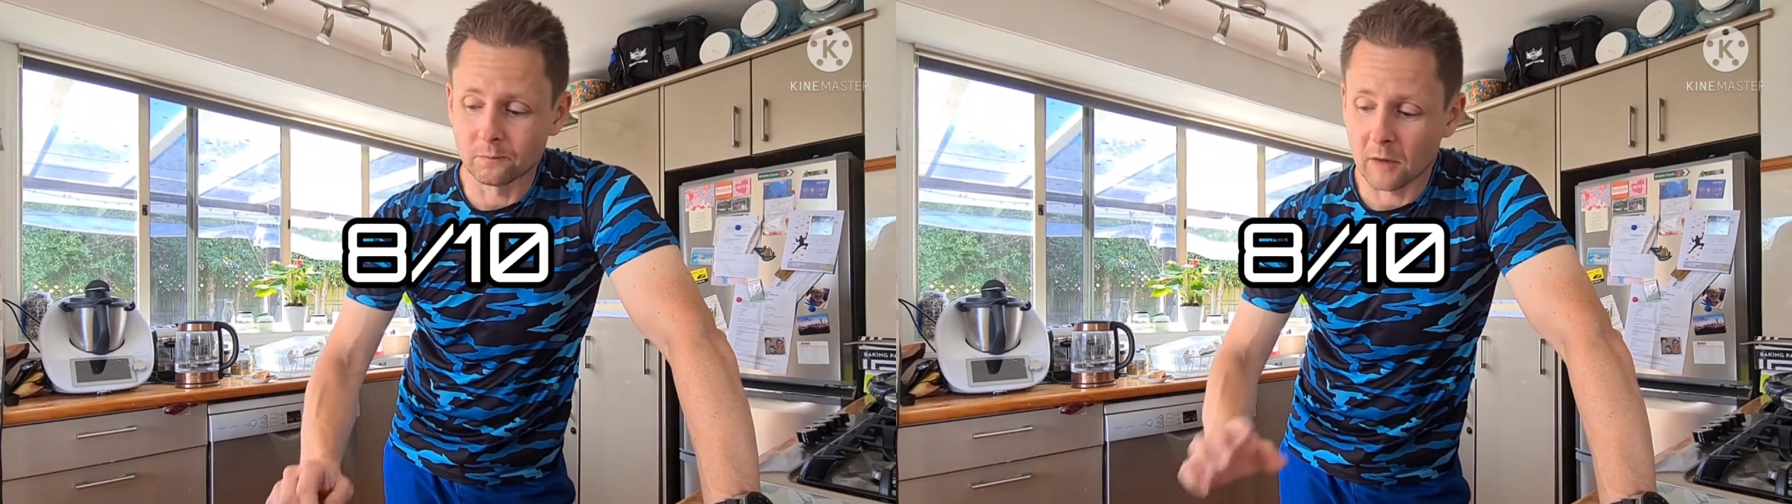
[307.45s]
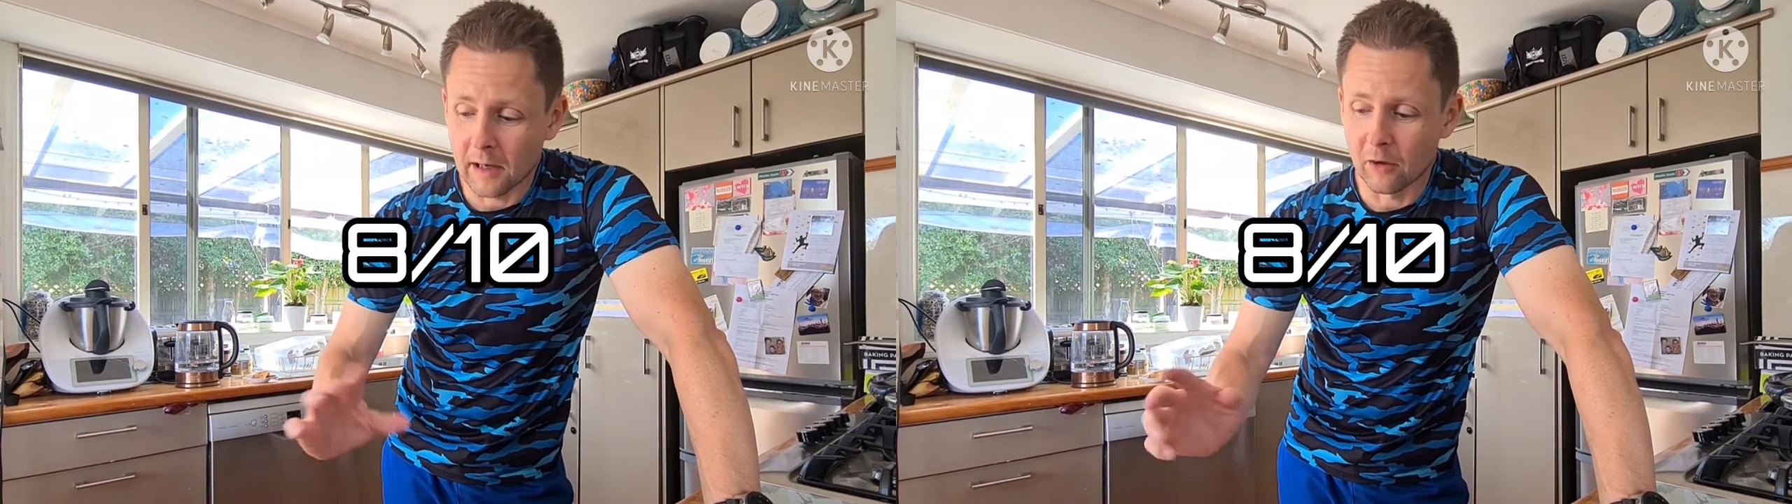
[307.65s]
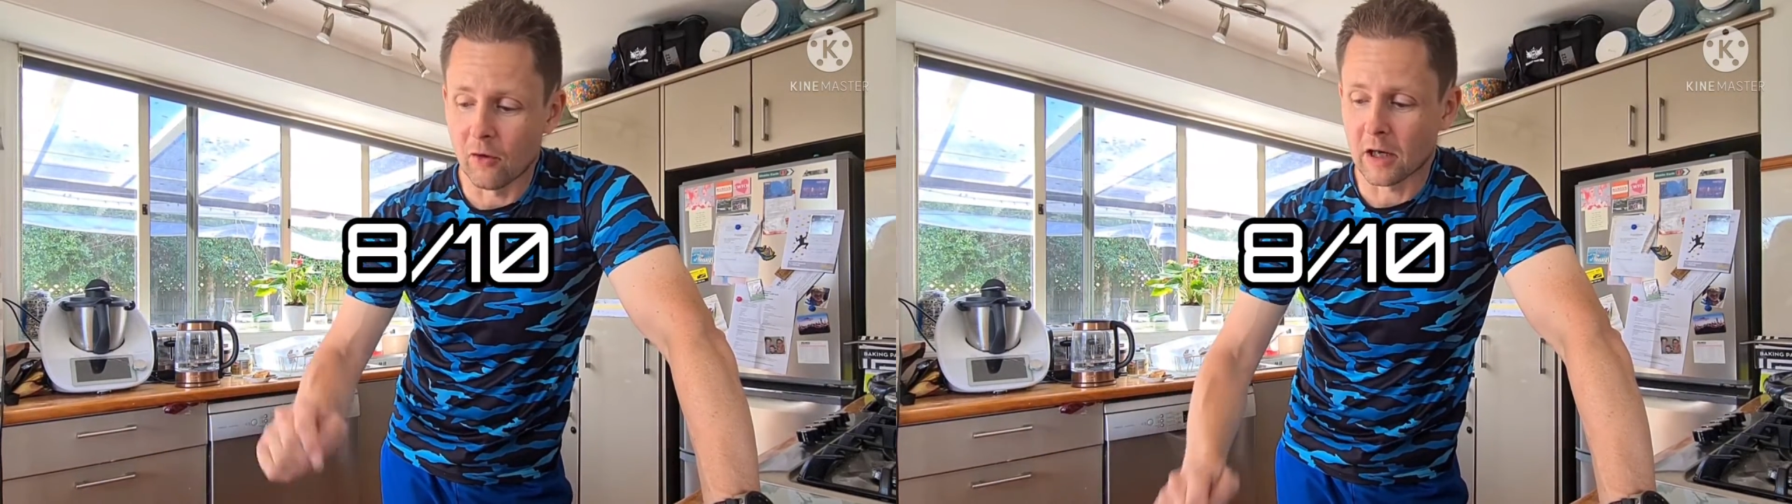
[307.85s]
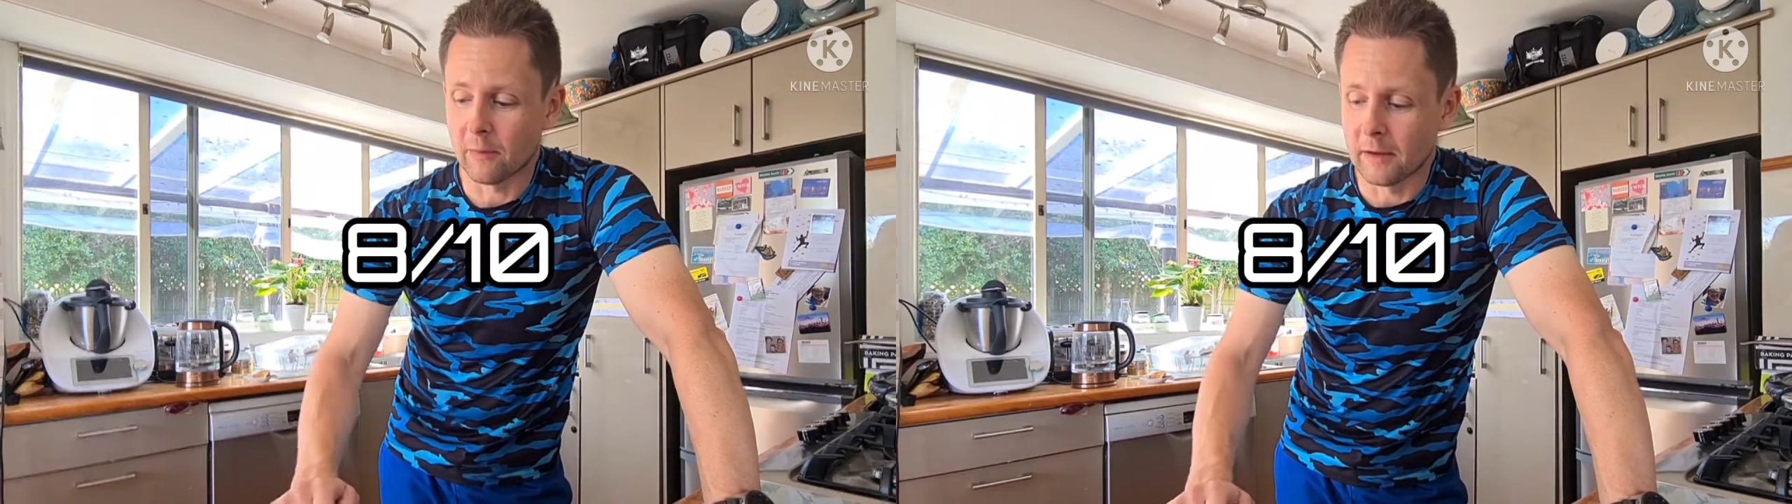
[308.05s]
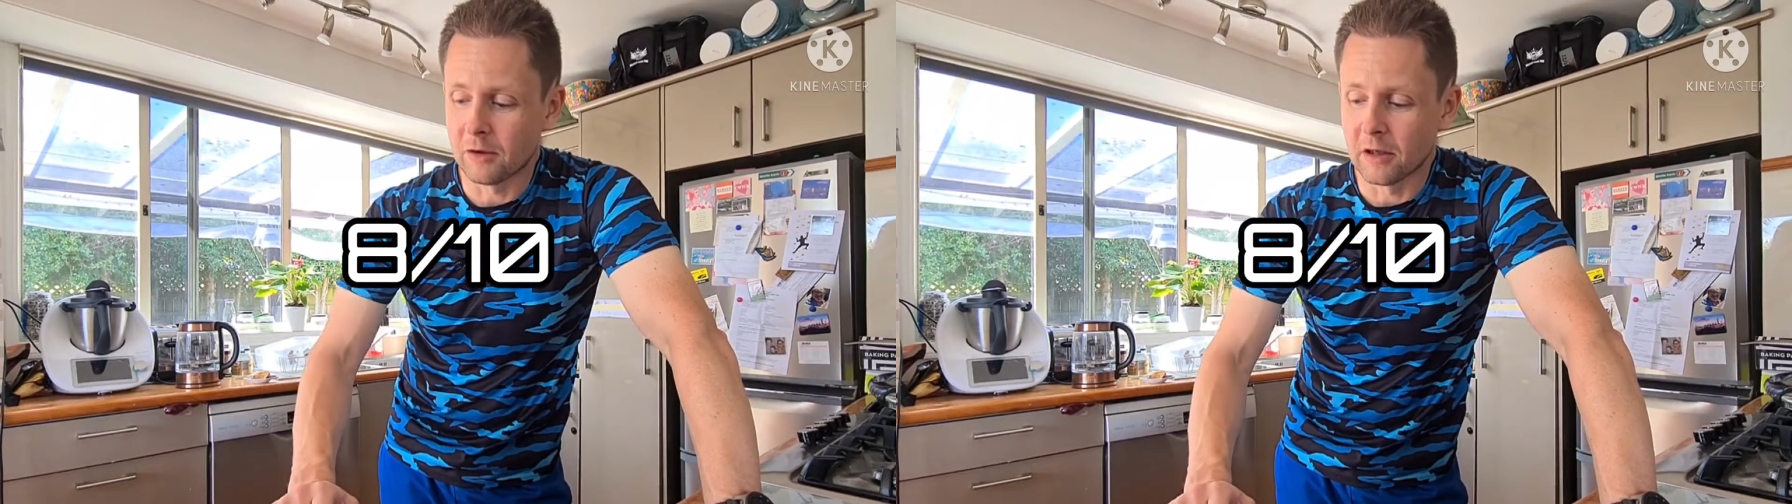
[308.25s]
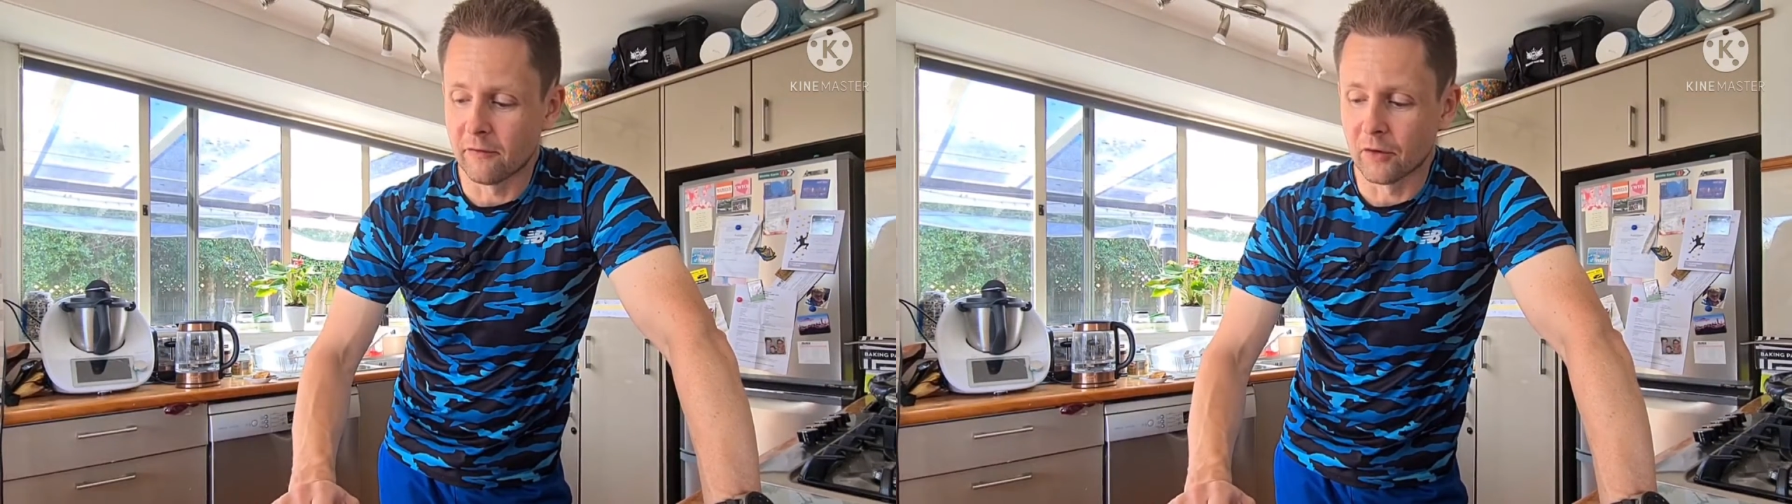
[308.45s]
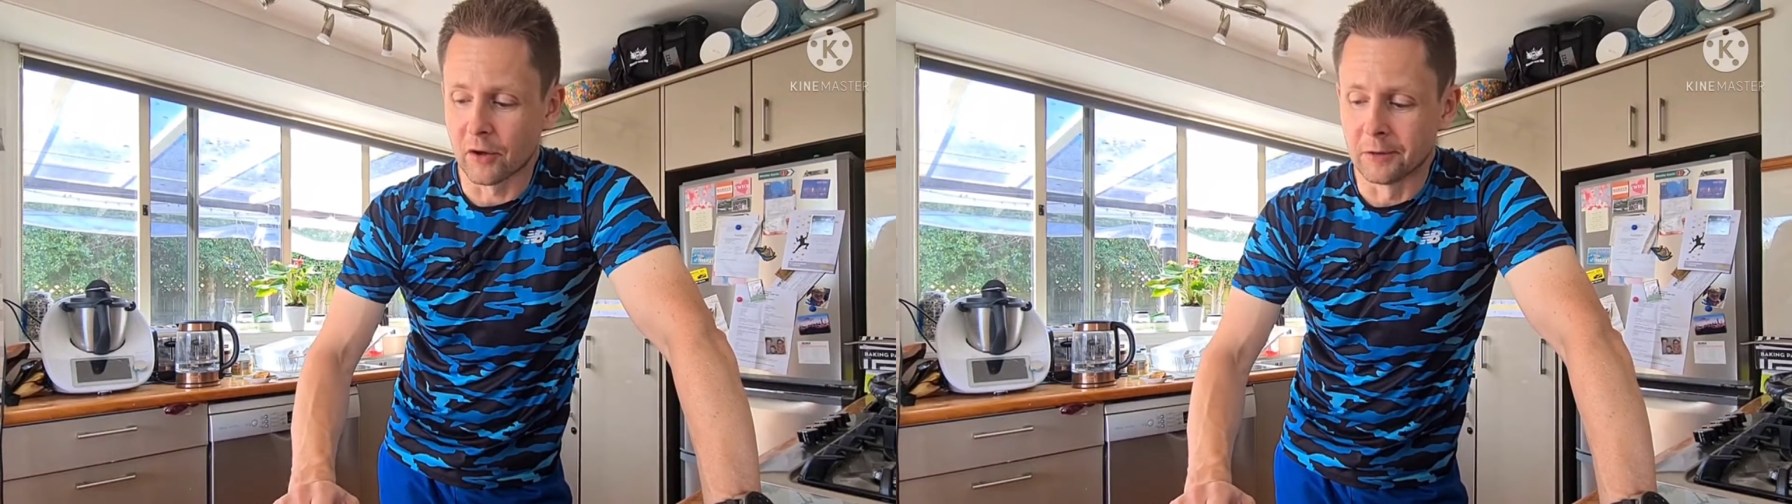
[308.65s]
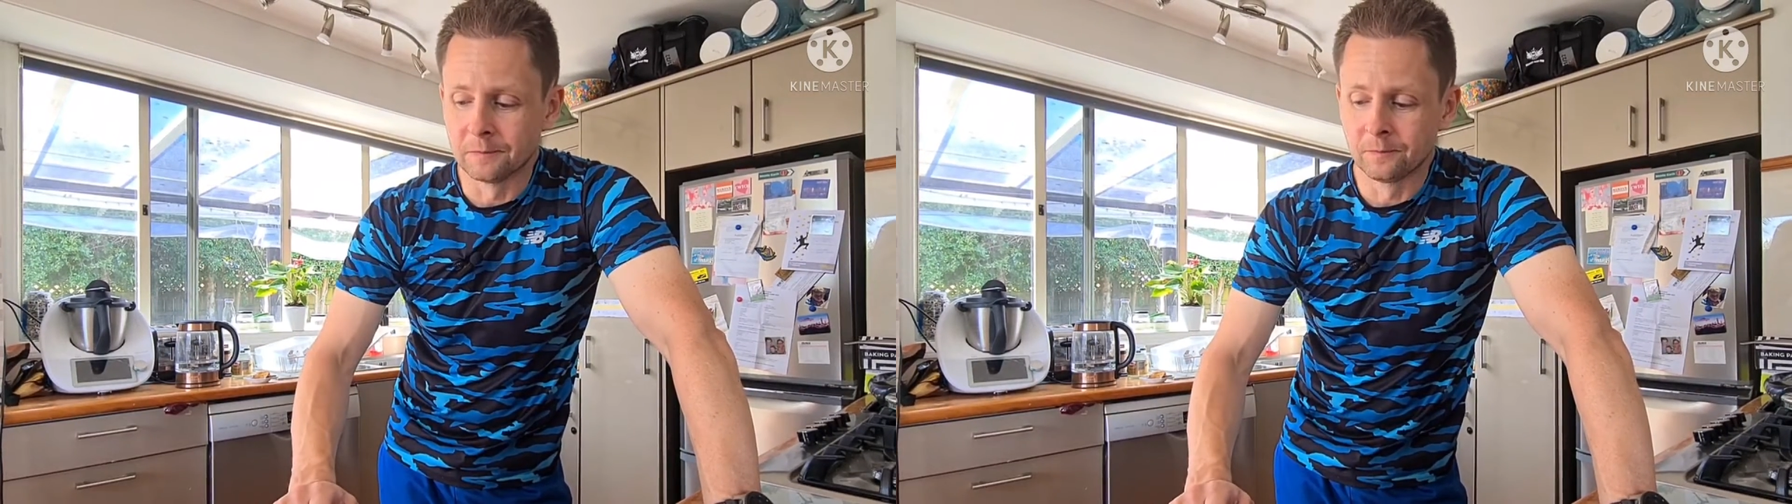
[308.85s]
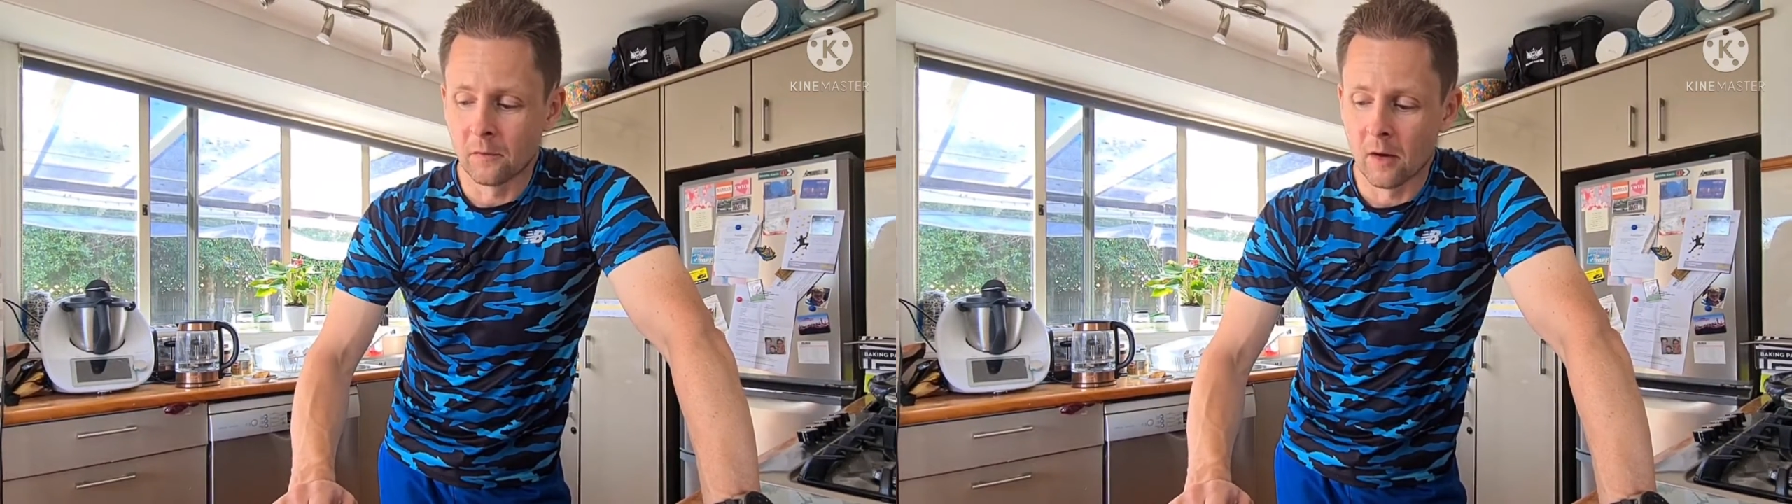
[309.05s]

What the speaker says: highly recommend you give it a go.